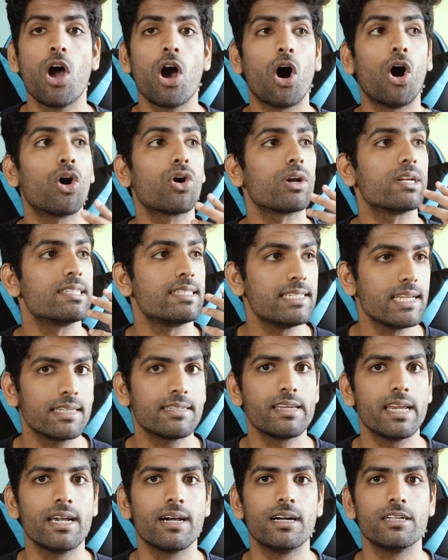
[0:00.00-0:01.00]
or a
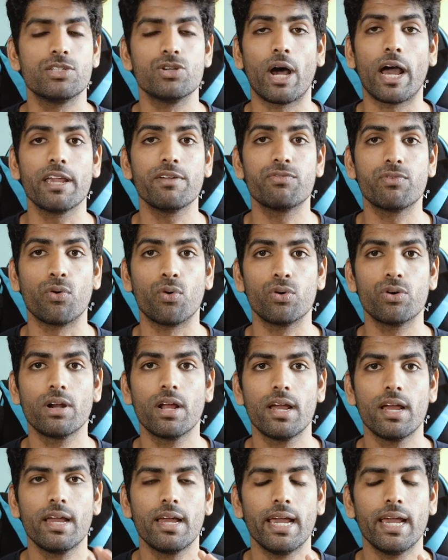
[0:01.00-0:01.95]
60Hz iPhone,